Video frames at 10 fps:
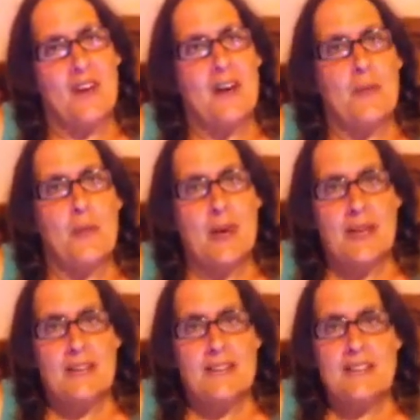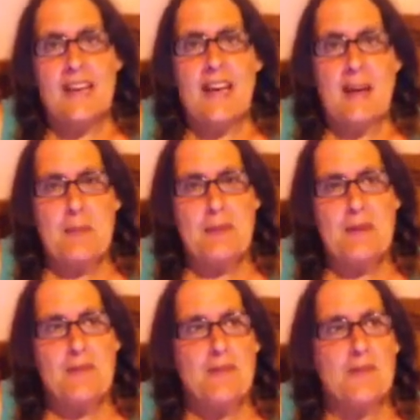I went
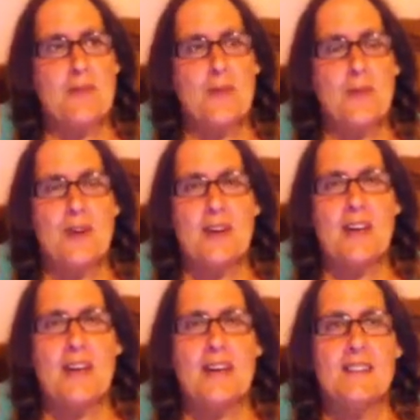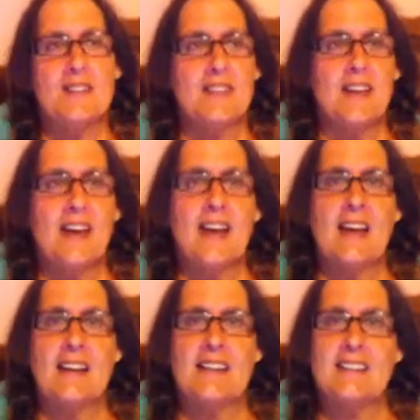camping for four days
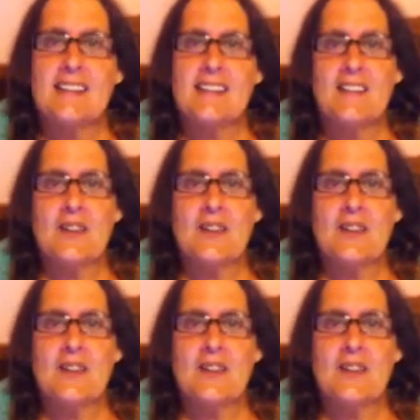at uh,